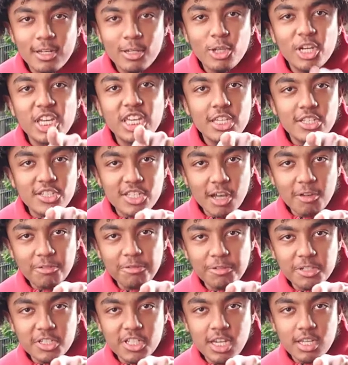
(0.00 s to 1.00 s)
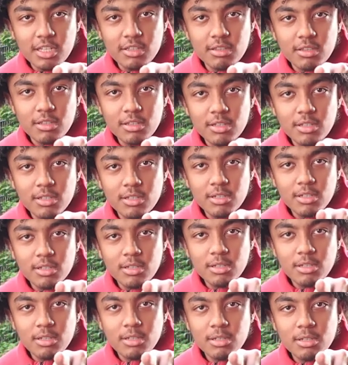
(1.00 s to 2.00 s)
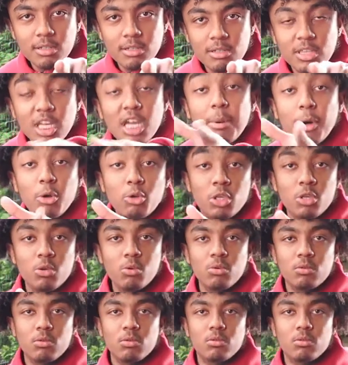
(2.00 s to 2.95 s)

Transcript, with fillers: Look at yourself for a second. Think about you.